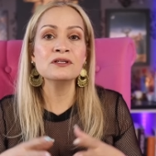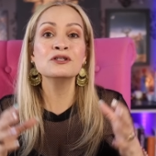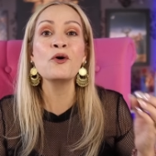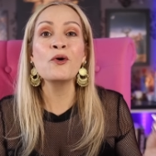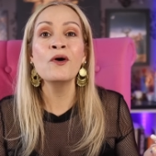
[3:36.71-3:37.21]

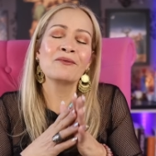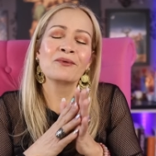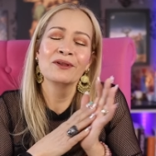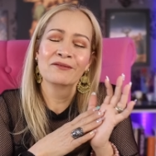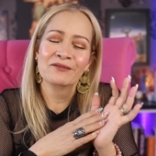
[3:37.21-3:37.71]
So I
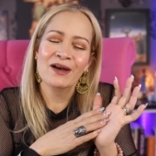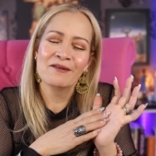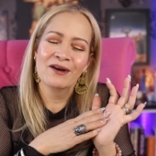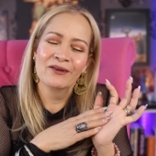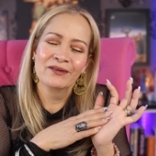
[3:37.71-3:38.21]
would love to have
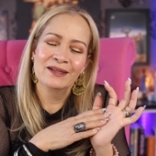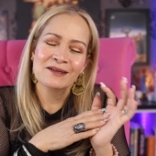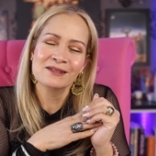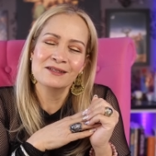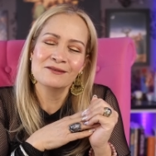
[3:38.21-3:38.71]
a hundred
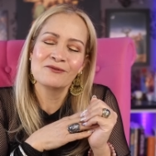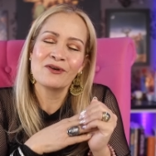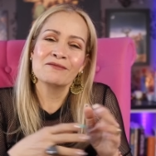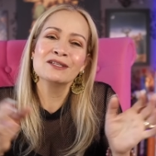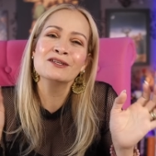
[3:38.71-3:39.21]
Thousand
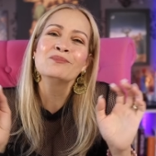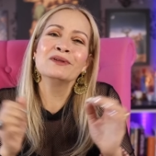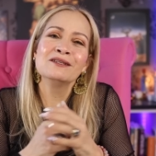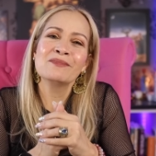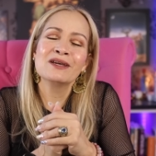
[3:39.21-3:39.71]
subscribers. So
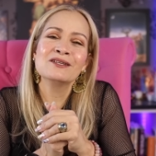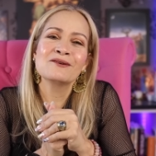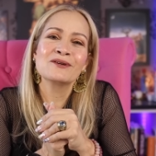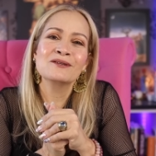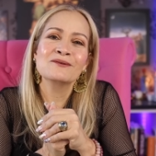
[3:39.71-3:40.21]
please make
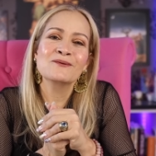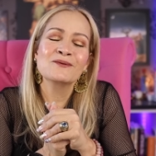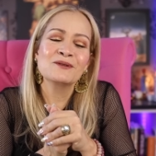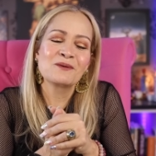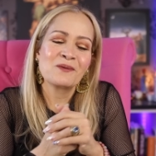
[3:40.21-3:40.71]
sure to
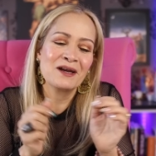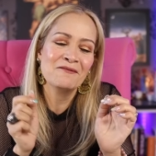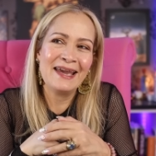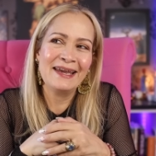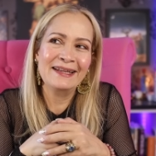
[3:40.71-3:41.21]

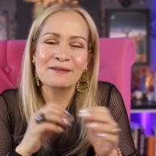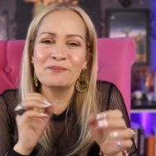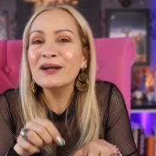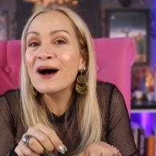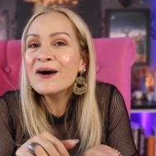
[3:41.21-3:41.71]
subscribe and
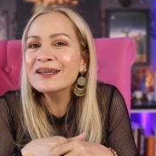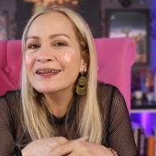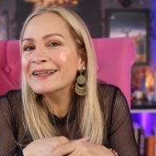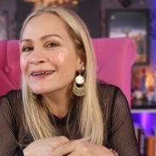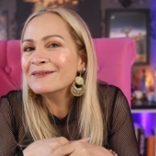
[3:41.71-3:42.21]
put a heart
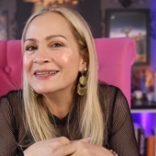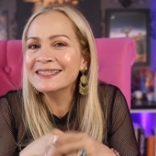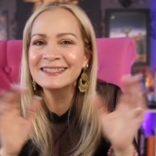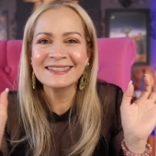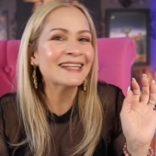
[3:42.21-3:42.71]
in the
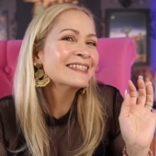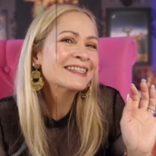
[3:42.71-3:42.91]
comments. That's